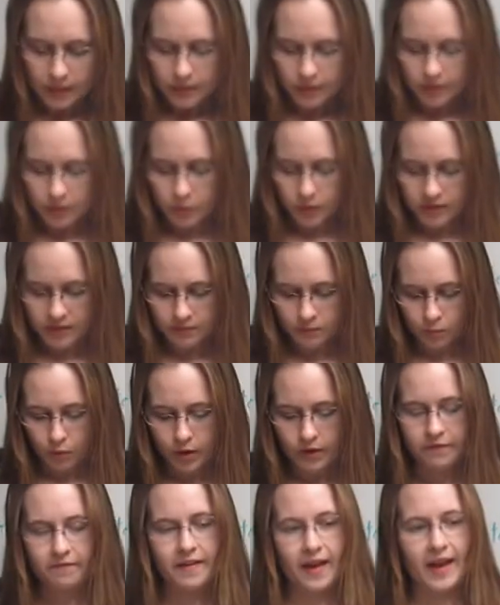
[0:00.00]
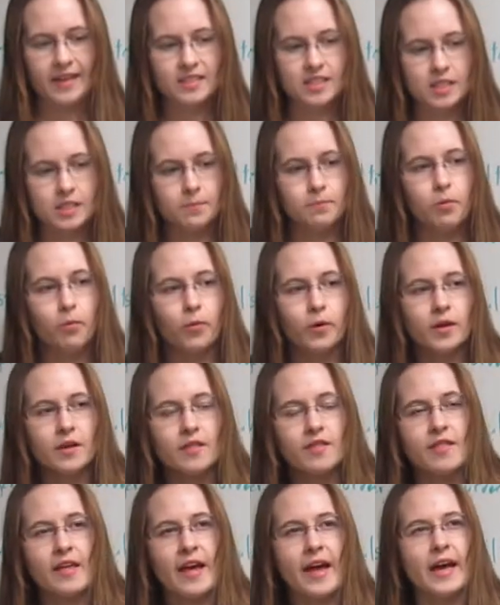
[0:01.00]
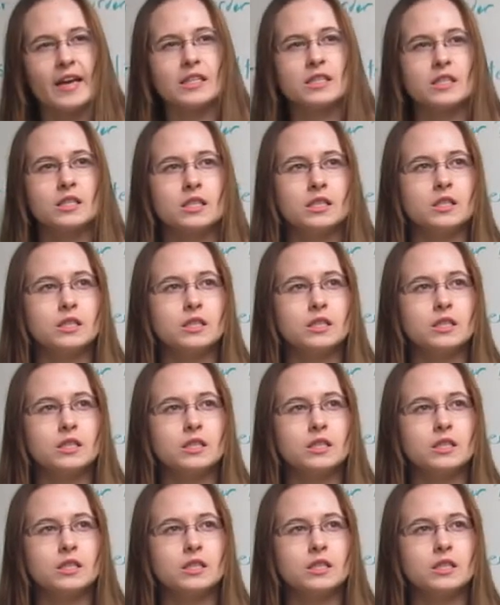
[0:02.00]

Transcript: So some more facts to support that